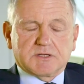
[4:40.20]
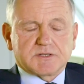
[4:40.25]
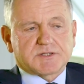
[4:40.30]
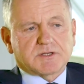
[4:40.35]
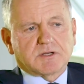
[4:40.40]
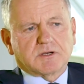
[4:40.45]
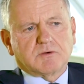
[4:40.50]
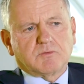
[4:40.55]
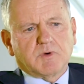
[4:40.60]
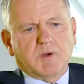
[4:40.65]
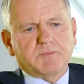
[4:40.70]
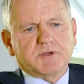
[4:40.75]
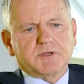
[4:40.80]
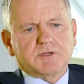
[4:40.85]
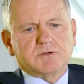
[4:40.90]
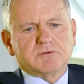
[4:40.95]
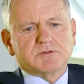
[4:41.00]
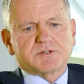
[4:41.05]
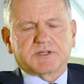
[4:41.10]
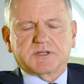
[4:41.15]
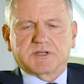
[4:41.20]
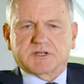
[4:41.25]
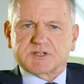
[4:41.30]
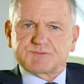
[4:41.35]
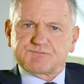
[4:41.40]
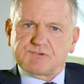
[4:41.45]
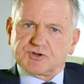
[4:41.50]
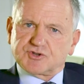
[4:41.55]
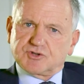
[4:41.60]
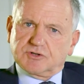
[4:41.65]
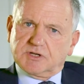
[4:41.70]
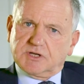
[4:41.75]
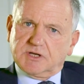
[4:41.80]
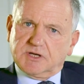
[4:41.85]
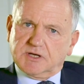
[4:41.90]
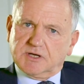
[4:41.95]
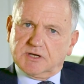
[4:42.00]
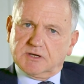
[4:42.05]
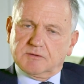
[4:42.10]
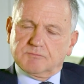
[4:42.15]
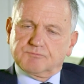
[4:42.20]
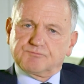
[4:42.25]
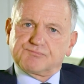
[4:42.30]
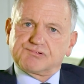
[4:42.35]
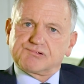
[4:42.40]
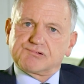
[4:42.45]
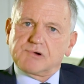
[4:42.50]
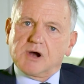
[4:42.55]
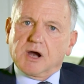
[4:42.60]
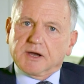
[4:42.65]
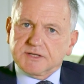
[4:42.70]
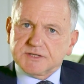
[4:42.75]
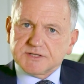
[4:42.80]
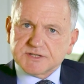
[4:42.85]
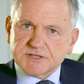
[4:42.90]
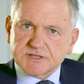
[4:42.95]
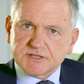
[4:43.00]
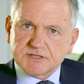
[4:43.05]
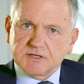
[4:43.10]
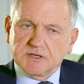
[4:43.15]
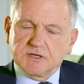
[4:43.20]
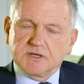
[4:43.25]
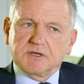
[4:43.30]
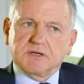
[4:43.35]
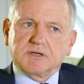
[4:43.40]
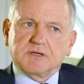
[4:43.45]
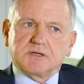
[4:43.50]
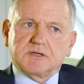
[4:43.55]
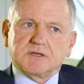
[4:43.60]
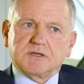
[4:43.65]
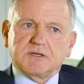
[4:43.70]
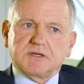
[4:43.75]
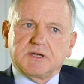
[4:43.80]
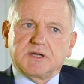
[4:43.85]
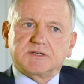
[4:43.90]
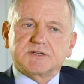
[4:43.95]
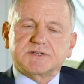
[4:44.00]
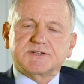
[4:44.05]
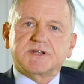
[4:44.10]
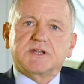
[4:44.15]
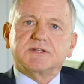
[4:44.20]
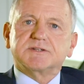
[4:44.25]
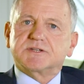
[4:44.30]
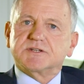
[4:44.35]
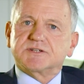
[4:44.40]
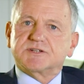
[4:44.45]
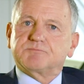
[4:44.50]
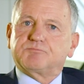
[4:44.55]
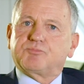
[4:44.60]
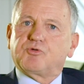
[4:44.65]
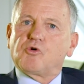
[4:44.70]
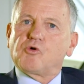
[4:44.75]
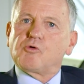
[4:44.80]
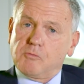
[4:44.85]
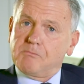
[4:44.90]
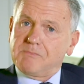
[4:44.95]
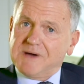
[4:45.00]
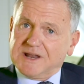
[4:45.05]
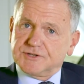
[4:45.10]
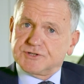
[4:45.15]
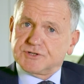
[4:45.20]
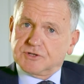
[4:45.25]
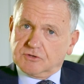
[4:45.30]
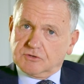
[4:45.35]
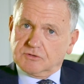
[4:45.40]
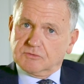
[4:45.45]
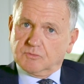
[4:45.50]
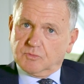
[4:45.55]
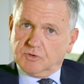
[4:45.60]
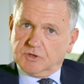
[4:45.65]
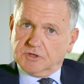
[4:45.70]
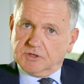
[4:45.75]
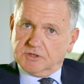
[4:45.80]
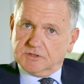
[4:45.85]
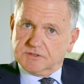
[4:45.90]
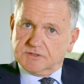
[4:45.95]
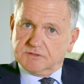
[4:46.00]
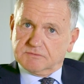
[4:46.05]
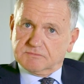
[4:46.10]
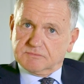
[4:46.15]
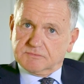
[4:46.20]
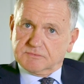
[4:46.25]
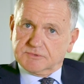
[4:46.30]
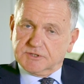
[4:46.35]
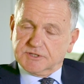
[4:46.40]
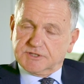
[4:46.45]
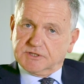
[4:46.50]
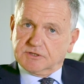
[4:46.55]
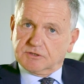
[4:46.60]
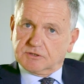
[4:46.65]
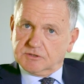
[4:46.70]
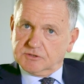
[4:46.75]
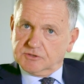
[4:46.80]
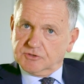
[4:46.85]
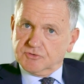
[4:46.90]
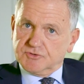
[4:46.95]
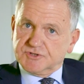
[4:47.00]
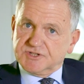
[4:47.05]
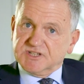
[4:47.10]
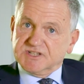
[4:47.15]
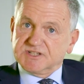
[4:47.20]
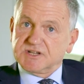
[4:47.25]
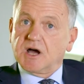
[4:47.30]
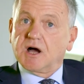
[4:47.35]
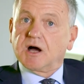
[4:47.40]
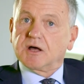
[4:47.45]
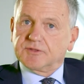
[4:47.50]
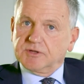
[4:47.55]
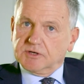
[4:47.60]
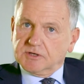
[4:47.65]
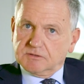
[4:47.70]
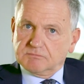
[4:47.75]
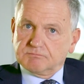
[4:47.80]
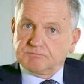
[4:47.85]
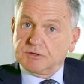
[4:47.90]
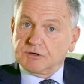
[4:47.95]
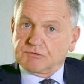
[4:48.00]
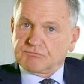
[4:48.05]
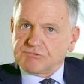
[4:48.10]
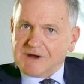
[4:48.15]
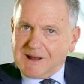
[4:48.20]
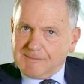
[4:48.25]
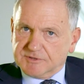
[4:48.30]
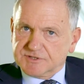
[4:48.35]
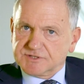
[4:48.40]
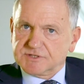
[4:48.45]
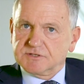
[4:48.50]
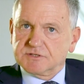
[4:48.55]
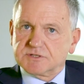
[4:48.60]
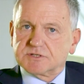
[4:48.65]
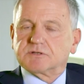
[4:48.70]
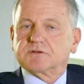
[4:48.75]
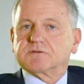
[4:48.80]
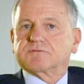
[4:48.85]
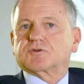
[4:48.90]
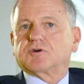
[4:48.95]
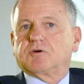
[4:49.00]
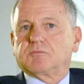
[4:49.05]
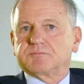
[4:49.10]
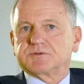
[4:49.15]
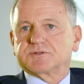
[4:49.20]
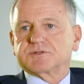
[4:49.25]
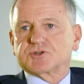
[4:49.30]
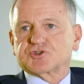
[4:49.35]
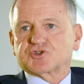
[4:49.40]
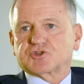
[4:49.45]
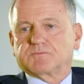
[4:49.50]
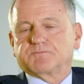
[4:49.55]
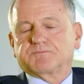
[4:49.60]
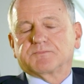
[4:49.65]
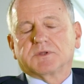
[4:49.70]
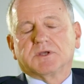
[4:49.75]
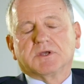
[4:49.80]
so when we use the expression here, price, in a sense it's a portmanteau word that includes these other parameters of competition.